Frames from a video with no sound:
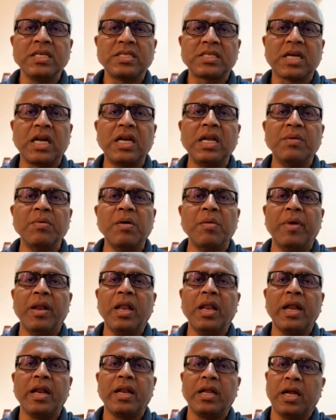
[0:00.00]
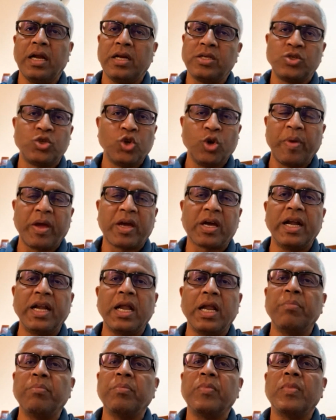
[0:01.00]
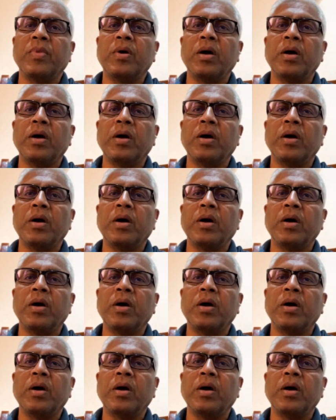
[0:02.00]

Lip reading: is condemnable and it should be condemned.